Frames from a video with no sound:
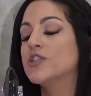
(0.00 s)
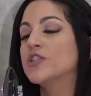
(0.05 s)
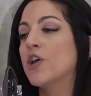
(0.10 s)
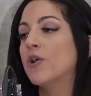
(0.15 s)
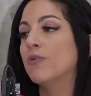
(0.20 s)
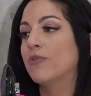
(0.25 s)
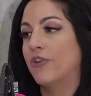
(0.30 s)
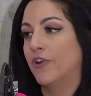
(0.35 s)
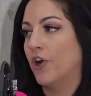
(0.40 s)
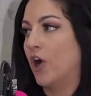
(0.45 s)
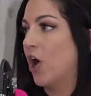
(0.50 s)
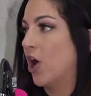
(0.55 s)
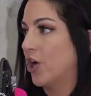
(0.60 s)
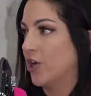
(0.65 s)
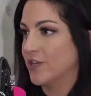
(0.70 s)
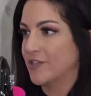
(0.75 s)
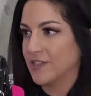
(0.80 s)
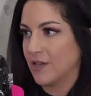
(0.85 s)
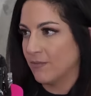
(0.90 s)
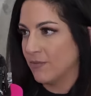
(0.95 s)
So there
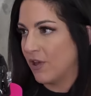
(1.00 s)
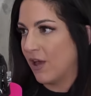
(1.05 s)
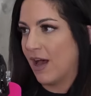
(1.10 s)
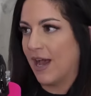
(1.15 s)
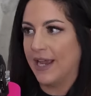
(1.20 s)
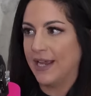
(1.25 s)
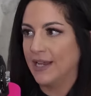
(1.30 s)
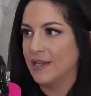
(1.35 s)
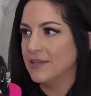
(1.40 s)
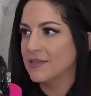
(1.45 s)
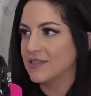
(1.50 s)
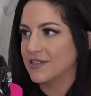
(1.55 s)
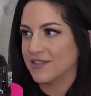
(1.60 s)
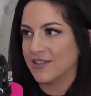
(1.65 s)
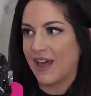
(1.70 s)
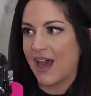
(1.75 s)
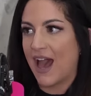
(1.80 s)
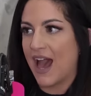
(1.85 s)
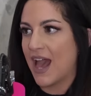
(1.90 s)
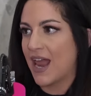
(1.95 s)
are some clients
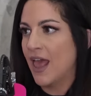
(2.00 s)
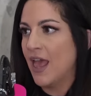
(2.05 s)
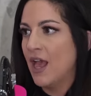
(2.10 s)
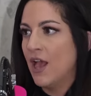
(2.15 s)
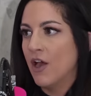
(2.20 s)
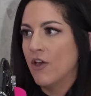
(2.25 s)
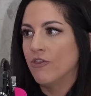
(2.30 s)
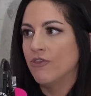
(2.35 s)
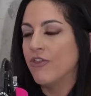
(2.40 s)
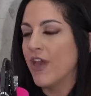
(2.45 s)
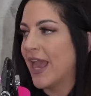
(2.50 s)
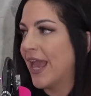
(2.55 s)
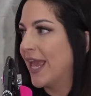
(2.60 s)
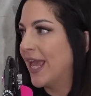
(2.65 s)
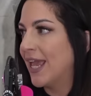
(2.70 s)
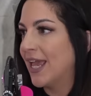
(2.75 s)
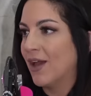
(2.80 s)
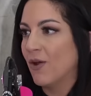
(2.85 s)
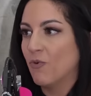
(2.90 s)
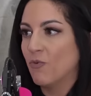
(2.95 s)
that
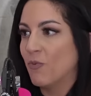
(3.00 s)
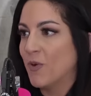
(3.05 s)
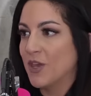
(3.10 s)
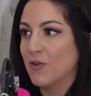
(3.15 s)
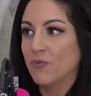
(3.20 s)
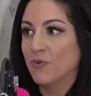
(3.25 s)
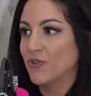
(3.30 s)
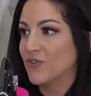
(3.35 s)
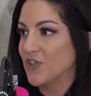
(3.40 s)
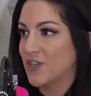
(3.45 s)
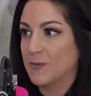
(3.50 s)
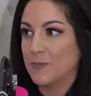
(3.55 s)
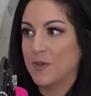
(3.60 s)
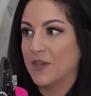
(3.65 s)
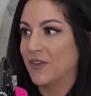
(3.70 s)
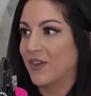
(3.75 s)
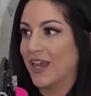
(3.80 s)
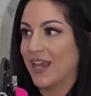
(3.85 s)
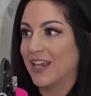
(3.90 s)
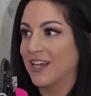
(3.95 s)
we will just
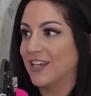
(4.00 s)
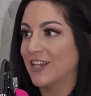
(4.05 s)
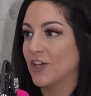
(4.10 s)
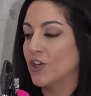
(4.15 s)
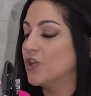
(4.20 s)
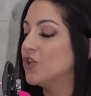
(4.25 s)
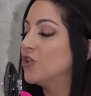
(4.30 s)
be like,